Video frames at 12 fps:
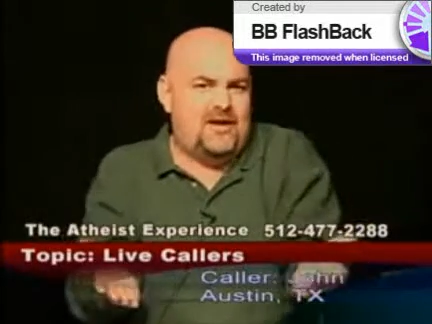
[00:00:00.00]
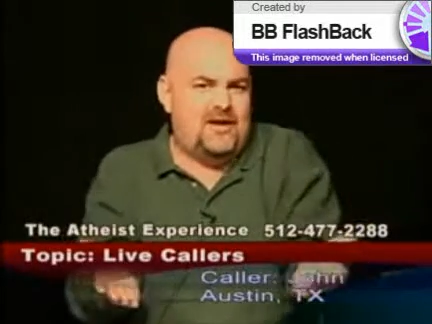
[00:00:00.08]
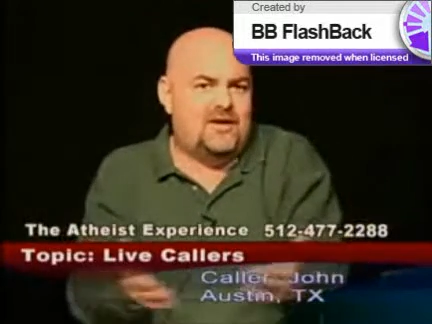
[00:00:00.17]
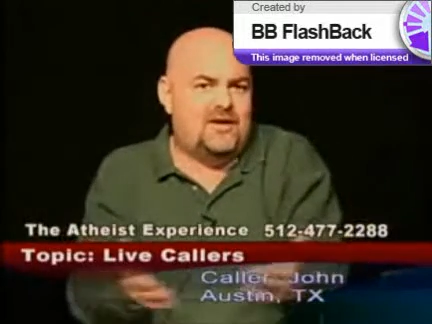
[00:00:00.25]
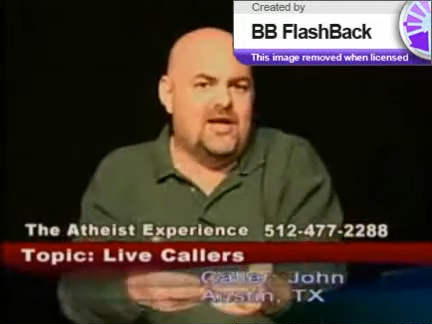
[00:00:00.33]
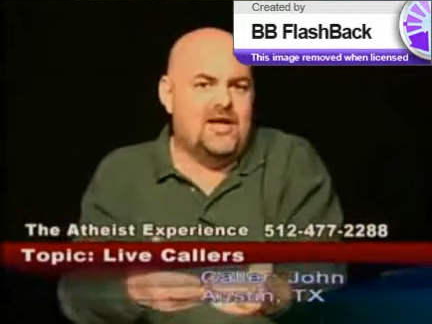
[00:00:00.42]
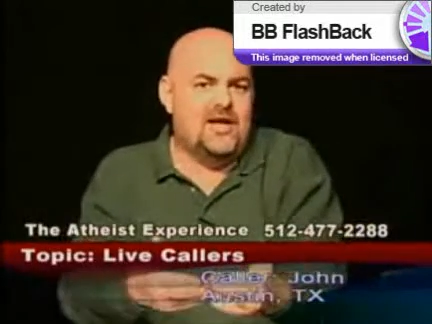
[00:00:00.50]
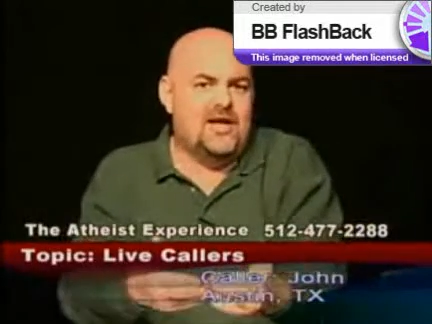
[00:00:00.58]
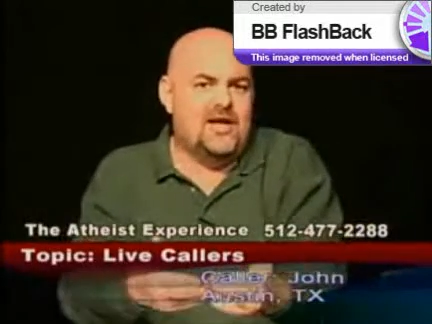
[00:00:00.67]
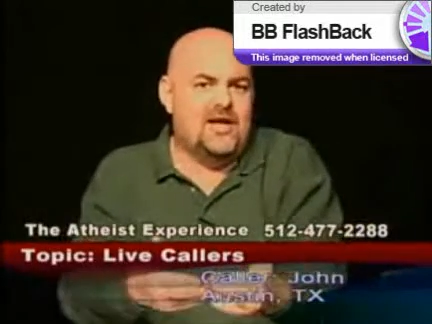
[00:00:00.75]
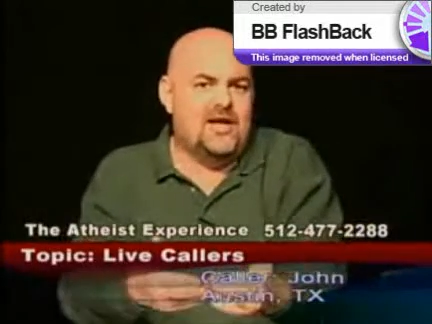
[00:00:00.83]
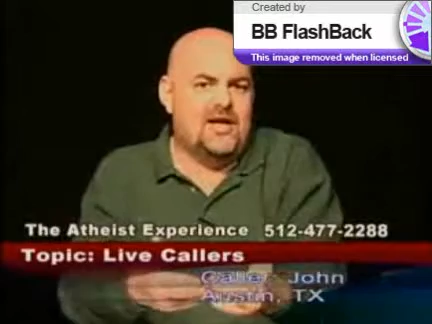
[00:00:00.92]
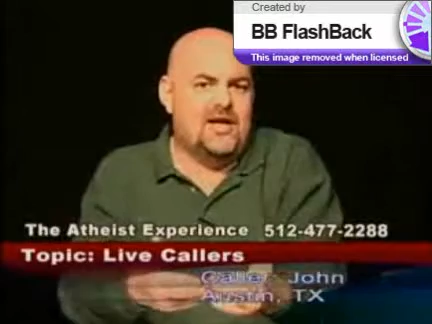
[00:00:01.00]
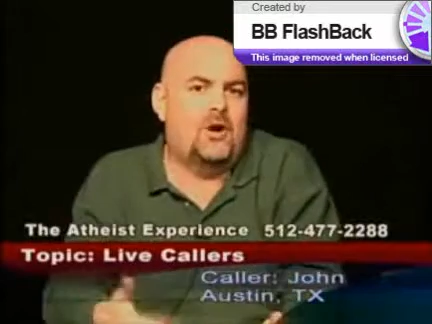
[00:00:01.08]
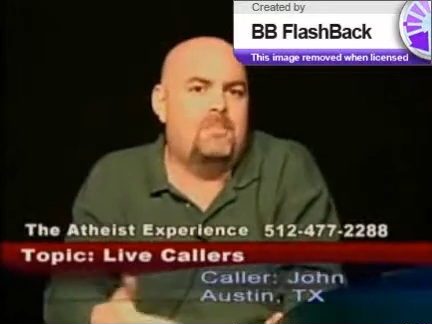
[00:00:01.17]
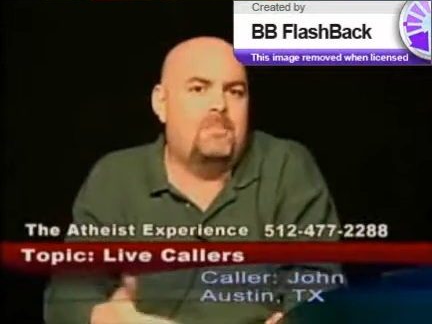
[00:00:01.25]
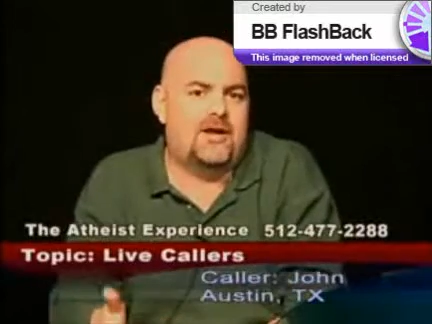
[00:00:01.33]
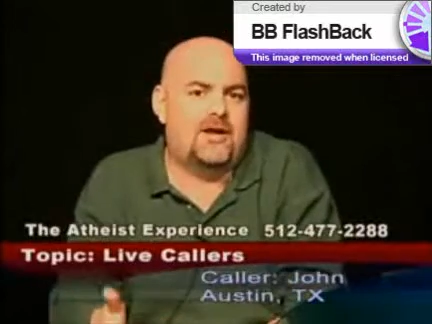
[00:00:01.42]
I mean, if you
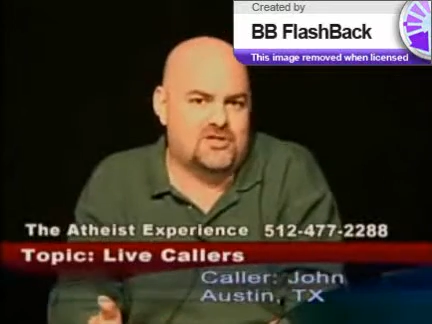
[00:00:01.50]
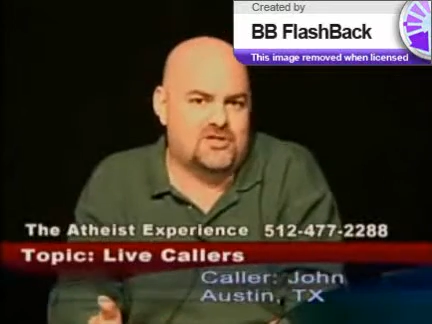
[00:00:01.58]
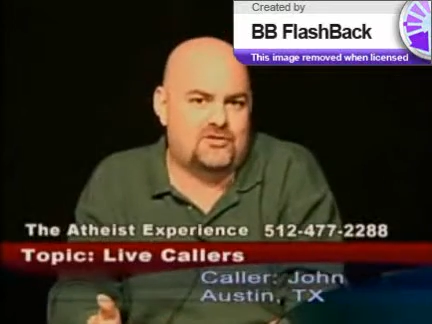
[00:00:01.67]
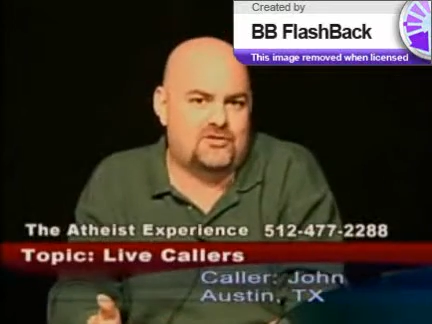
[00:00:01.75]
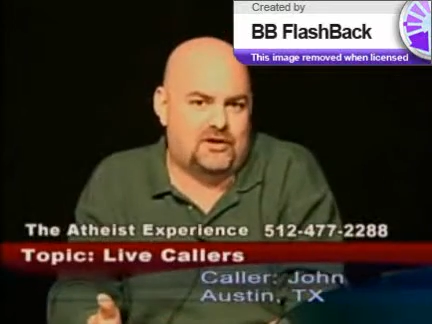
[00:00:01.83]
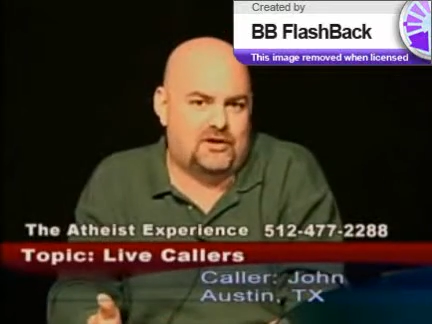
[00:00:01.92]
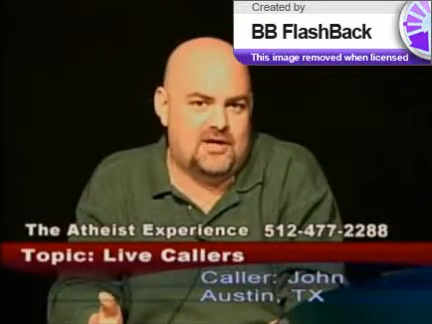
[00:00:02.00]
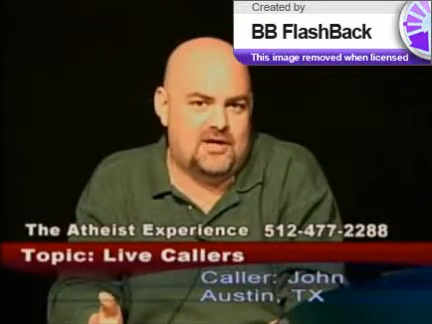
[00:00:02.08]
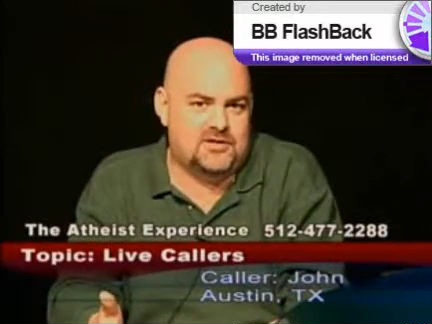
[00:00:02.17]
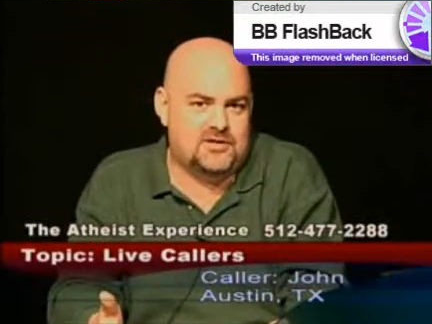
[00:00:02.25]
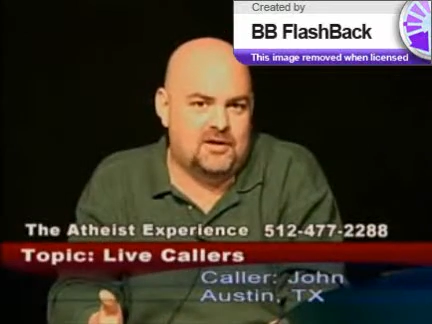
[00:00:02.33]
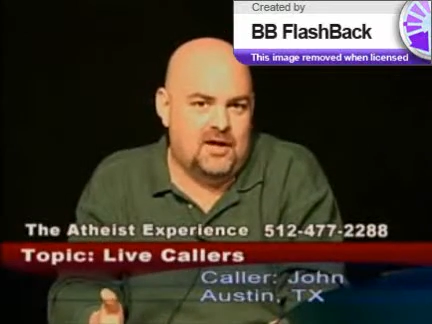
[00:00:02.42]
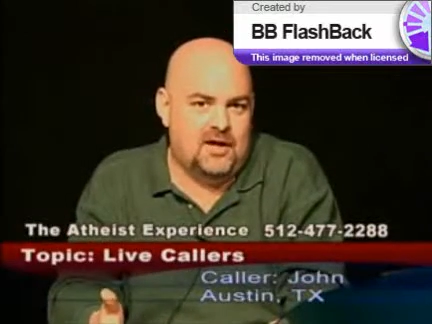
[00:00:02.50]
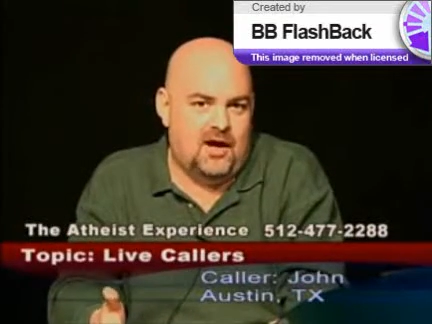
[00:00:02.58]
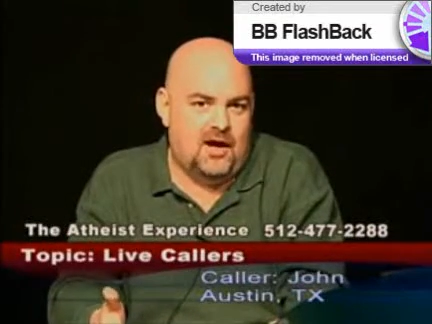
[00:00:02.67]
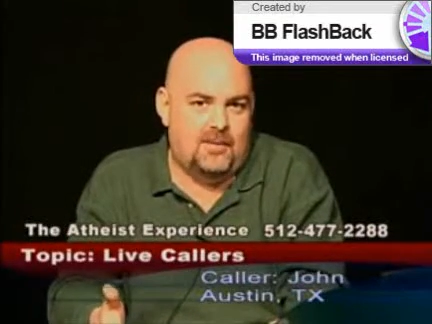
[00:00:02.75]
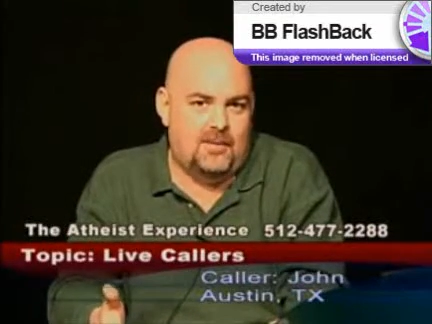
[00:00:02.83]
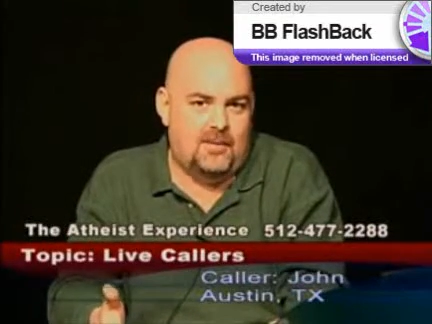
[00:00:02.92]
can come up with no better
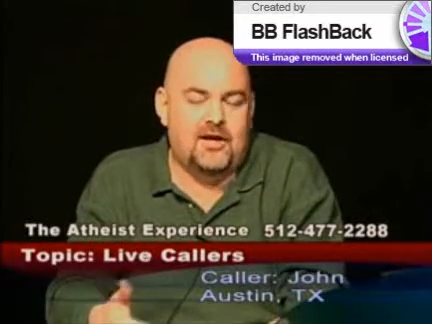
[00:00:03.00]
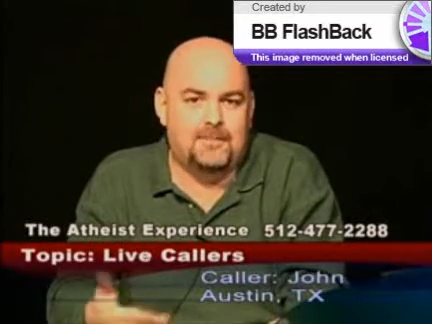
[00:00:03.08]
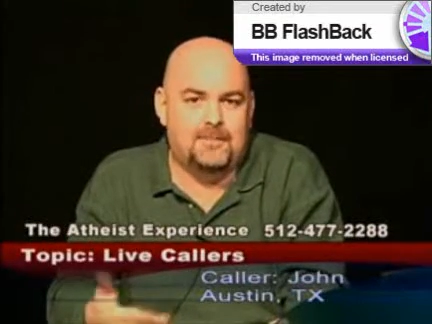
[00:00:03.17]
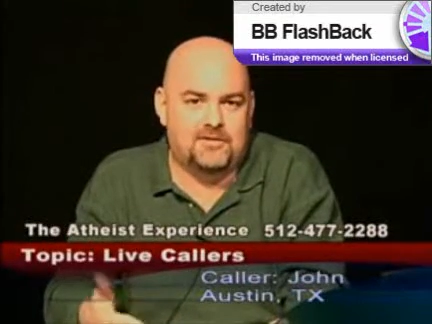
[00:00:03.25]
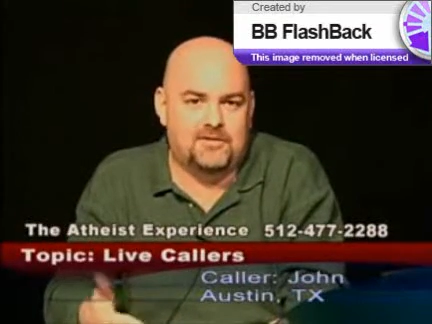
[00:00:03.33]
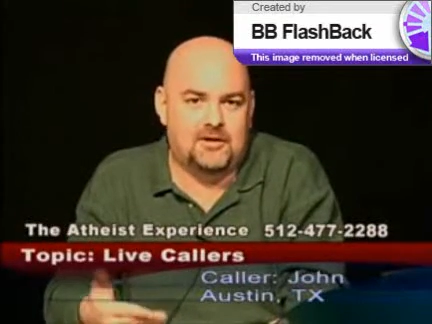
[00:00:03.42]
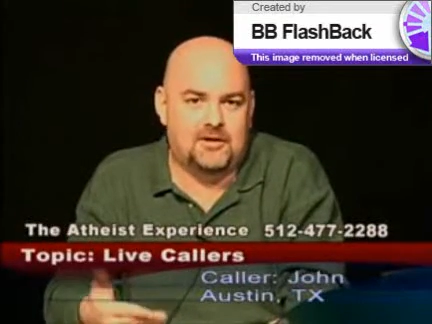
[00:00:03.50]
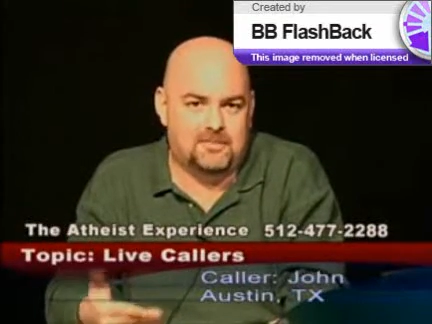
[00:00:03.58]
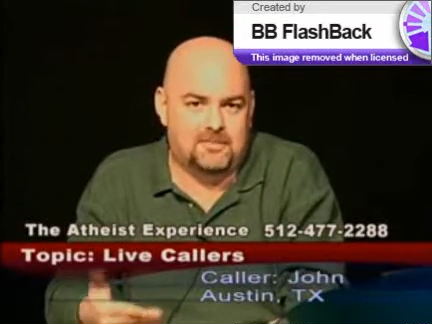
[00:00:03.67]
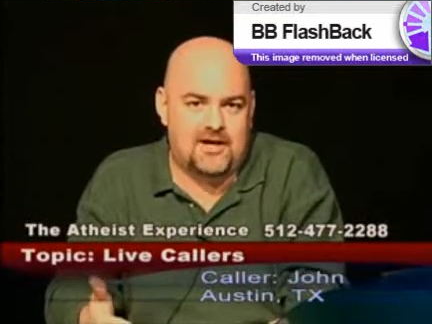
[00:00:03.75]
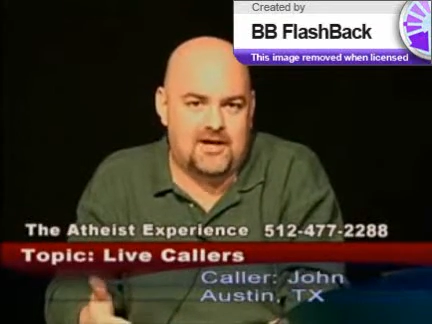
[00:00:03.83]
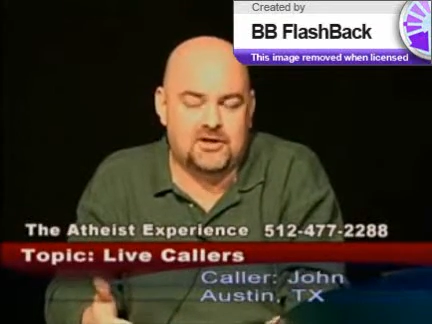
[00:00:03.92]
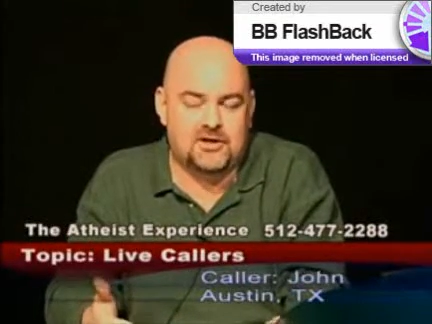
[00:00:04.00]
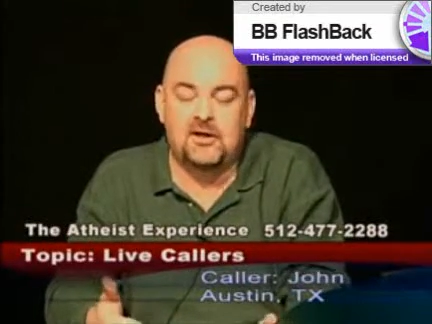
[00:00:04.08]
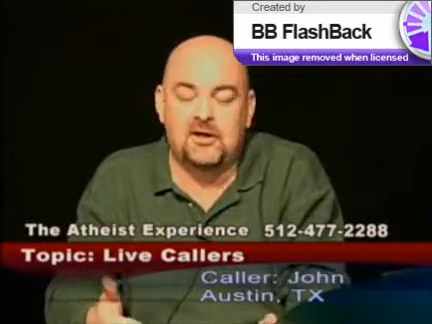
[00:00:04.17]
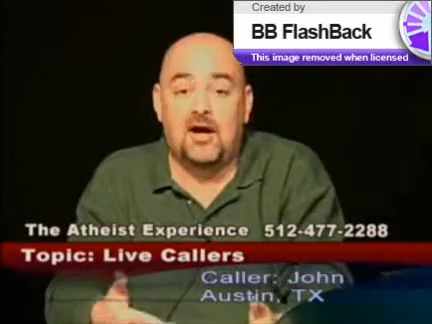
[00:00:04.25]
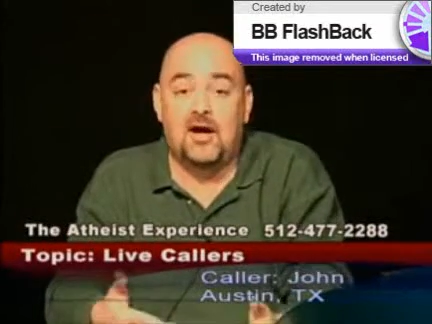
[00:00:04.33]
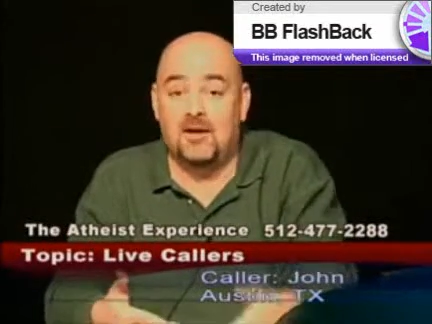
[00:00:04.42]
justification than empathy and
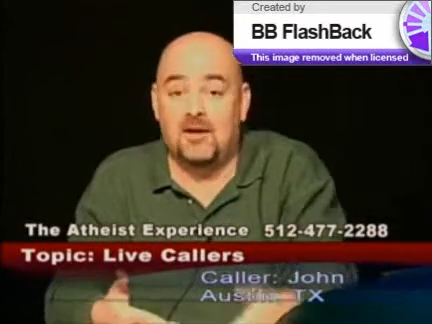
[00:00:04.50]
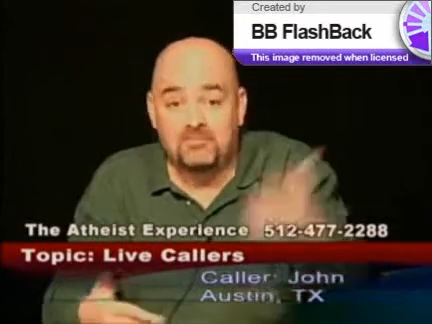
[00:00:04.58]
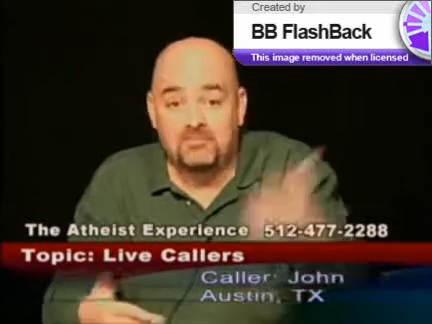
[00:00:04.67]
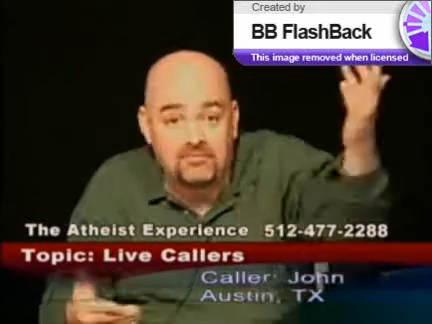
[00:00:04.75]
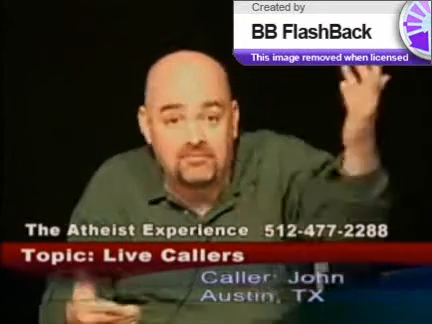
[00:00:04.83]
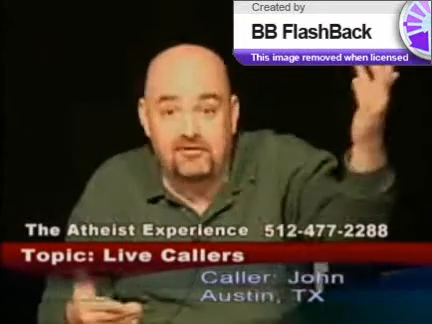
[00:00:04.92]
compassion,